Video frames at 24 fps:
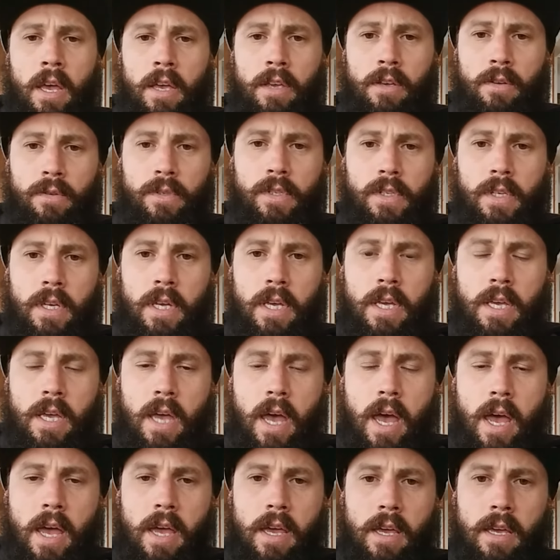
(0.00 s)
you'll see
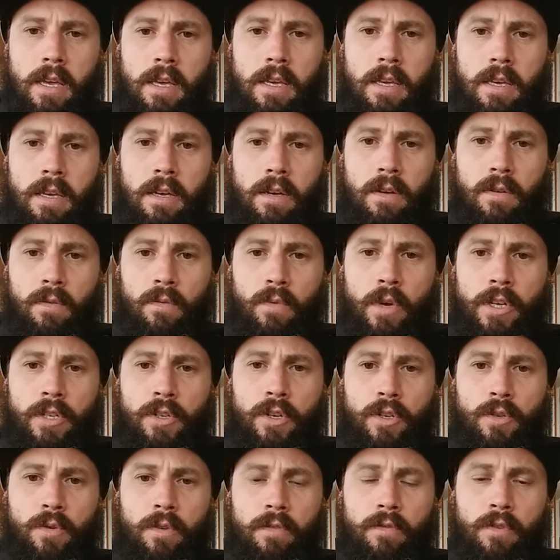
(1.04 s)
a
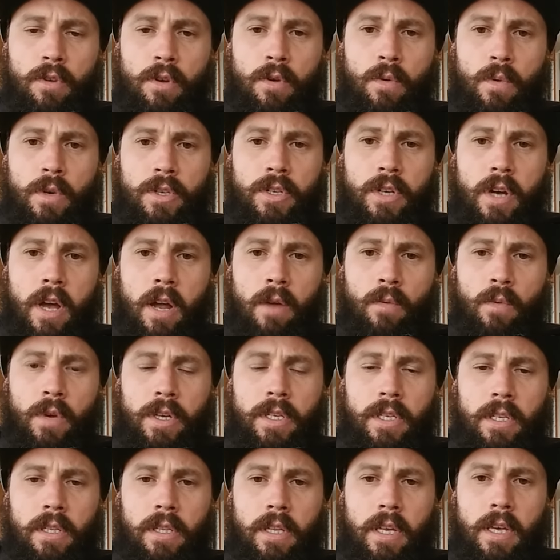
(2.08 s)
research review which I
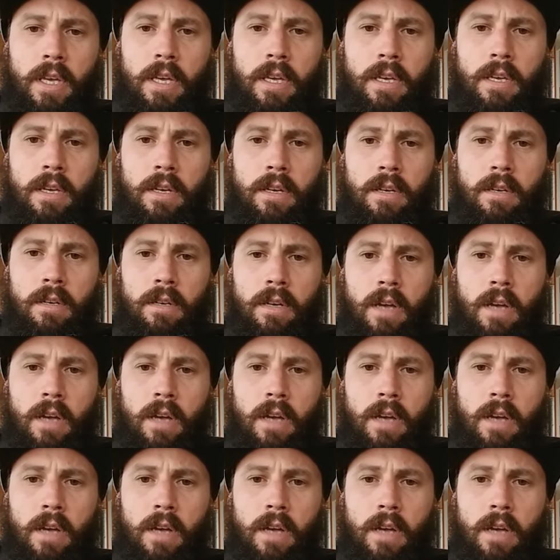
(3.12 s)
recently